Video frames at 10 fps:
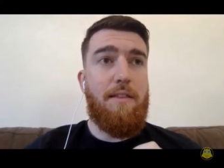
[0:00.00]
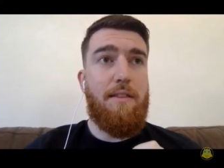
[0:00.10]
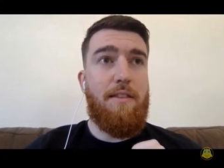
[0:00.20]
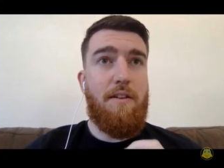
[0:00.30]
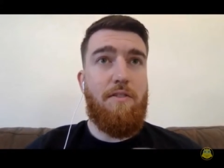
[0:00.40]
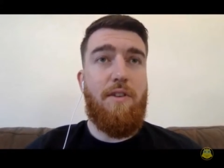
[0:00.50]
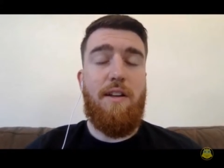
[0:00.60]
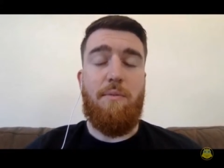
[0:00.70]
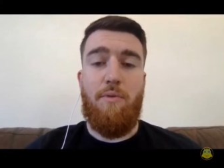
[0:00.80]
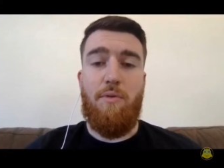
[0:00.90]
they're really
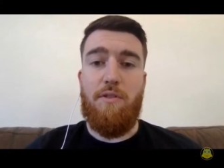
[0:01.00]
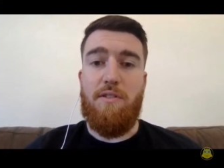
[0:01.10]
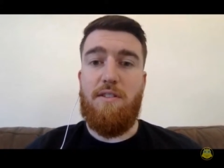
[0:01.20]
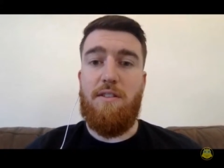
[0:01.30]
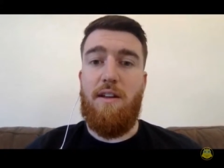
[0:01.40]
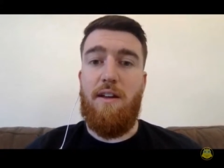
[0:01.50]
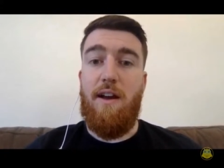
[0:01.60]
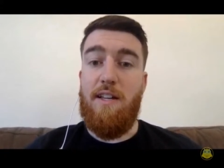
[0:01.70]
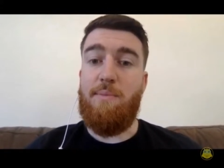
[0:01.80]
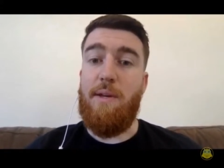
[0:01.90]
important uh,
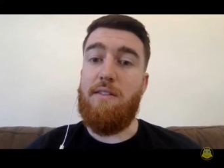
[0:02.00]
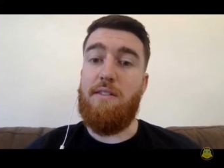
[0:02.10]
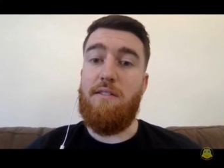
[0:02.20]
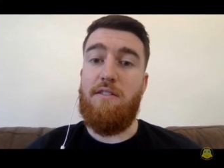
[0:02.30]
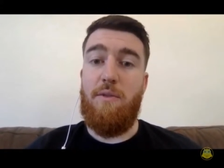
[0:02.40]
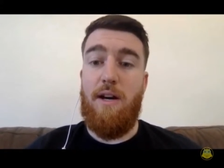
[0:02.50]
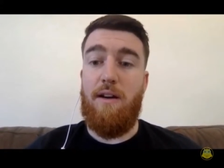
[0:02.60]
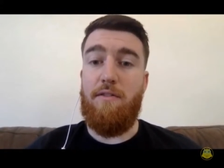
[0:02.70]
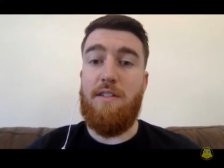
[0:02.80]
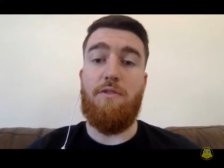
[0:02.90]
aspects to
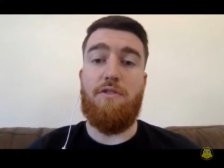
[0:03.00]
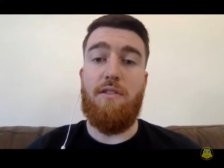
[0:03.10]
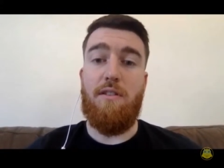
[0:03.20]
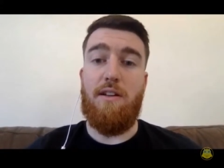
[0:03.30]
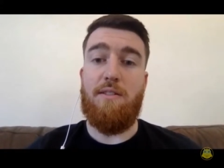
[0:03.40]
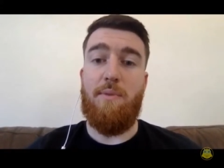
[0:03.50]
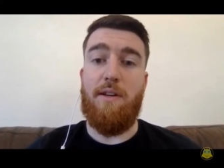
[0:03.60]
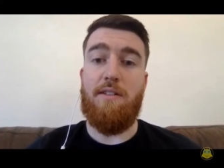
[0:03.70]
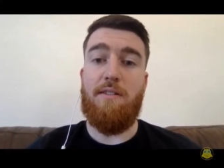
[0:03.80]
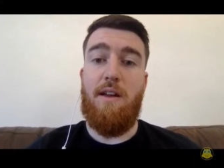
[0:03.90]
have, especially the social
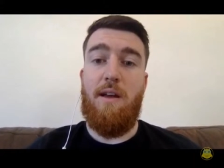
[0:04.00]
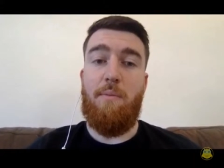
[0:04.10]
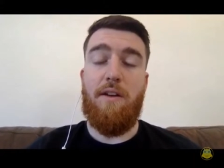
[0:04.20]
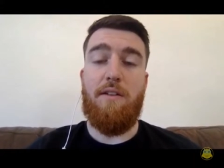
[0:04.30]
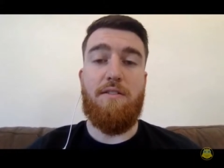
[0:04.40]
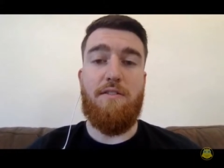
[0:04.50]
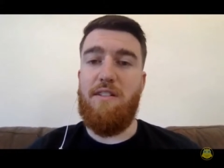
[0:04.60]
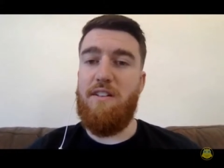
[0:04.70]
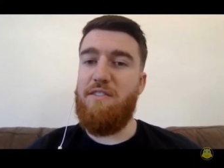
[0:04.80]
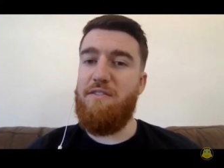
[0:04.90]
aspects, because
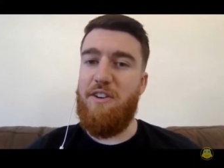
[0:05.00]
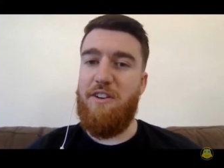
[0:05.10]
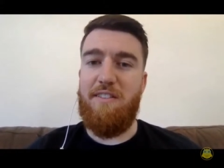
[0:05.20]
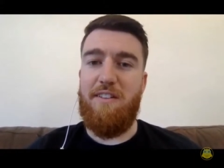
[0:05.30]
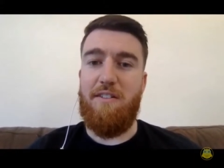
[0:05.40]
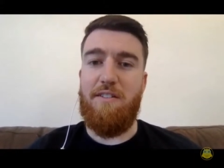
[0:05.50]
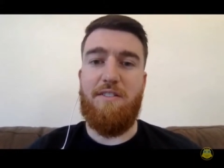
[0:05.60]
there's a lot of learning there.